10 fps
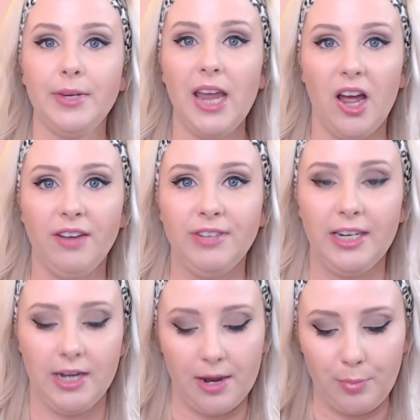I really
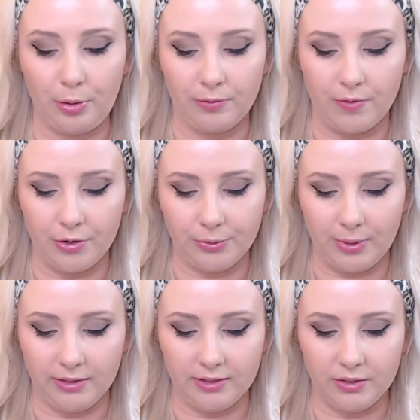like both of those
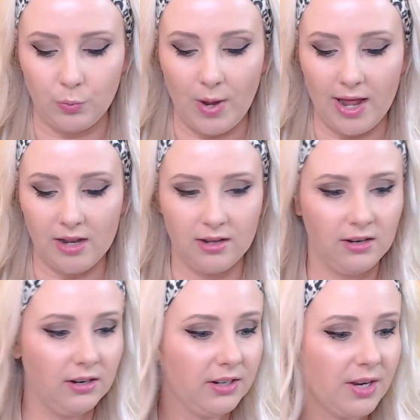ones as well.
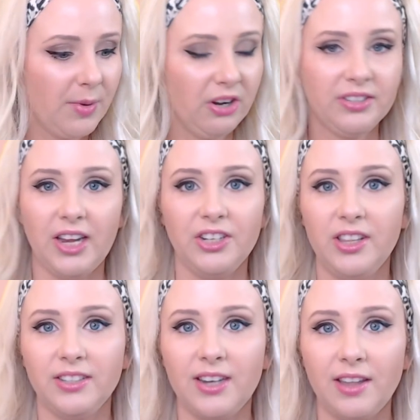To be honest, actually
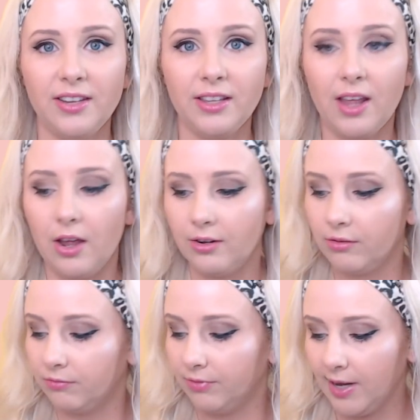there's nothing that
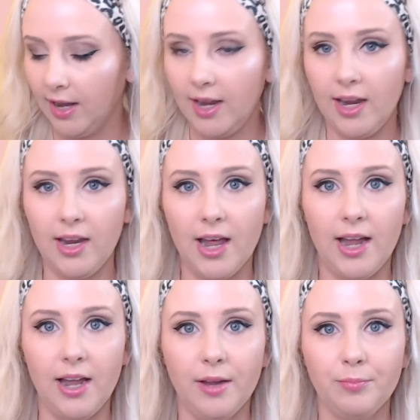really
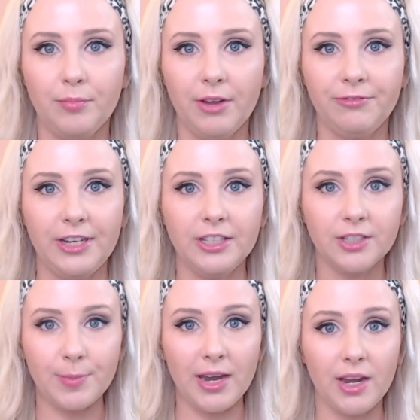offends
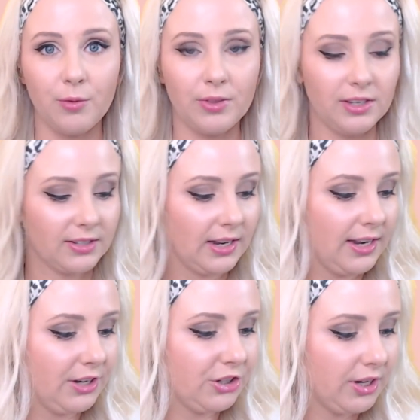me with this collection.